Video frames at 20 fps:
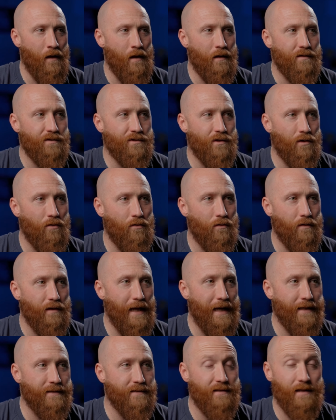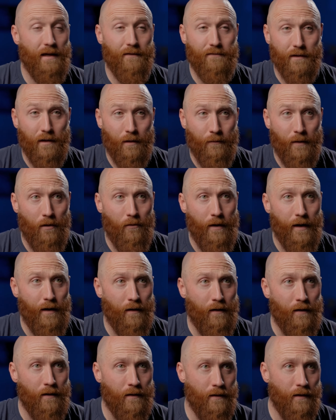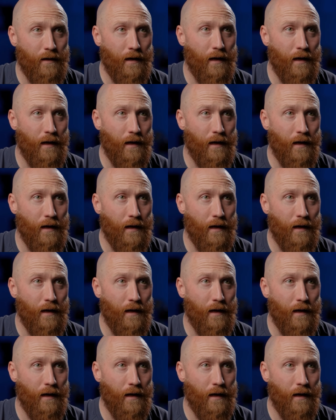So that's definitely on my radar.